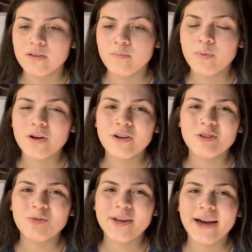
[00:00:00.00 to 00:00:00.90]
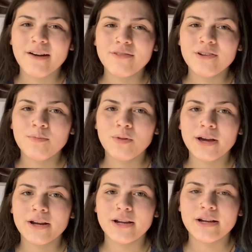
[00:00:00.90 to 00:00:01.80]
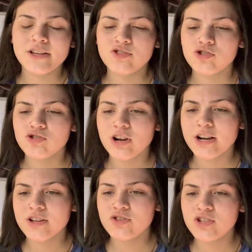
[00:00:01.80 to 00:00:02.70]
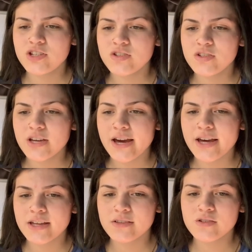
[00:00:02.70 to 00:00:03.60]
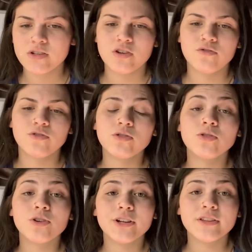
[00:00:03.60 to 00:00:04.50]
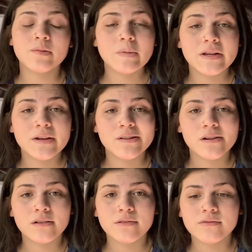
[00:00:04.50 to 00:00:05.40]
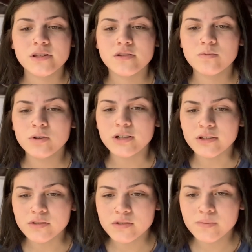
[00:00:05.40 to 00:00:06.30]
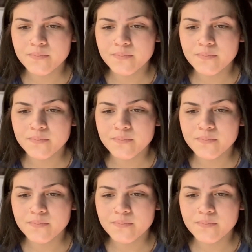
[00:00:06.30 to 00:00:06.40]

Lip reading: but we haven't applied any strategies yet for learning the meaning of these words.